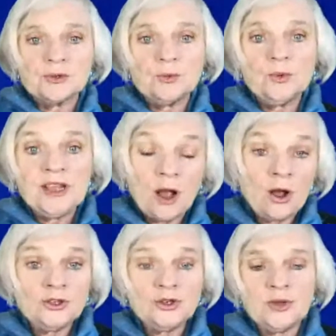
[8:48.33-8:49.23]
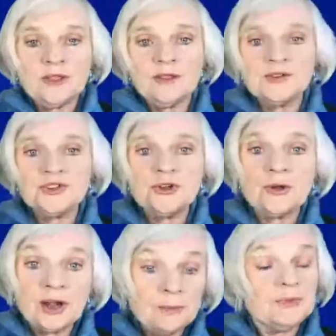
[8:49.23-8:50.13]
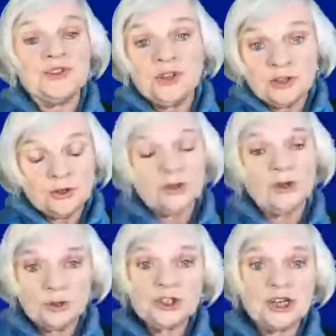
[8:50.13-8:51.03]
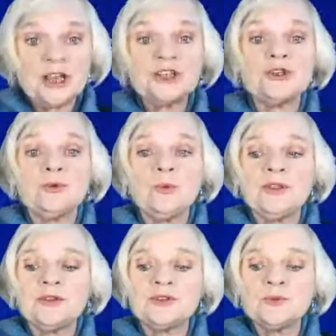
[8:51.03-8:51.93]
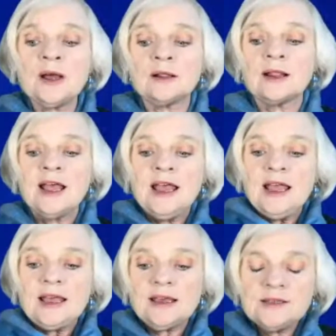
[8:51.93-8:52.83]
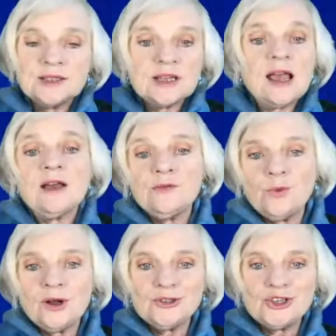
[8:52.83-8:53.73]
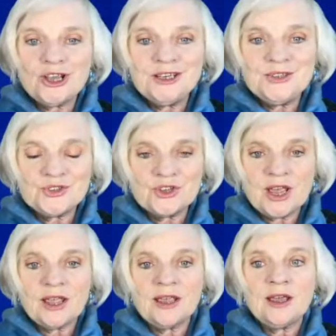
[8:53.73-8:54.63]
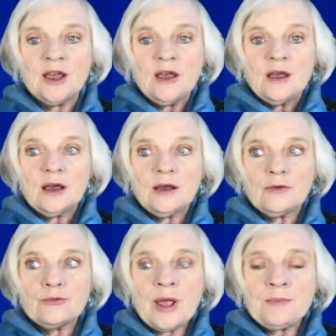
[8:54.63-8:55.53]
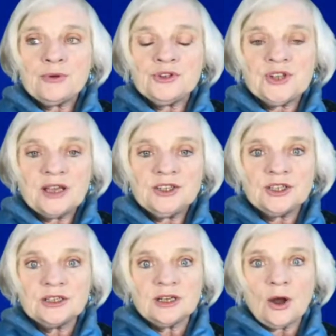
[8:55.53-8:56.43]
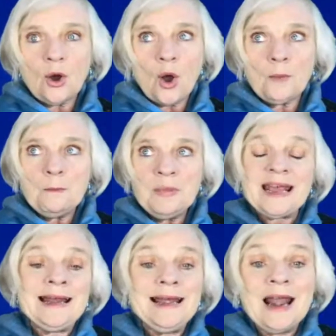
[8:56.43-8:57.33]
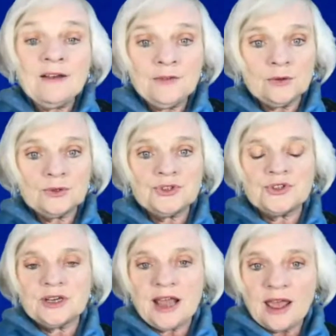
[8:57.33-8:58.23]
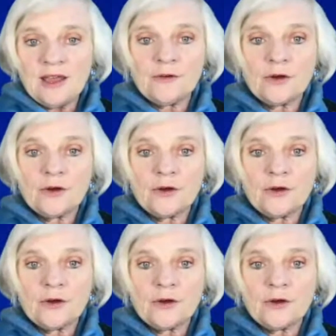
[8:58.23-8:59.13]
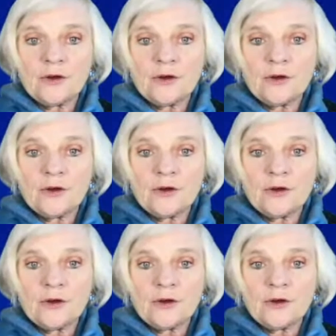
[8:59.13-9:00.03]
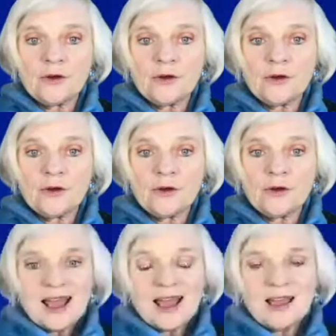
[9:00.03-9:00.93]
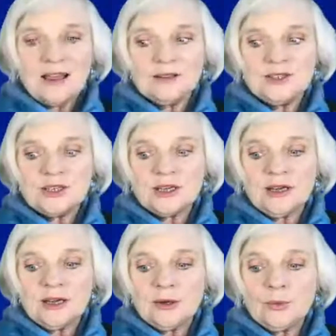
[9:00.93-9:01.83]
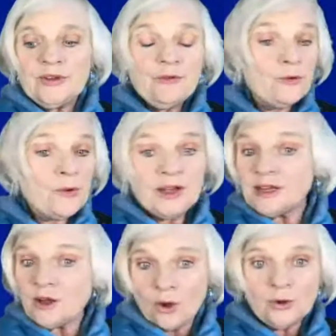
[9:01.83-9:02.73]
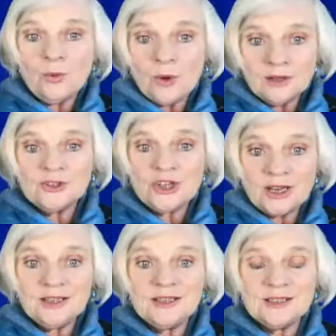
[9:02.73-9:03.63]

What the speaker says: we are doing this year, and I'm busy in negotiation with as well, is to have World Jenny's Day represented on bigger levels than ever in the metaverse. And we've already got a World Jenny's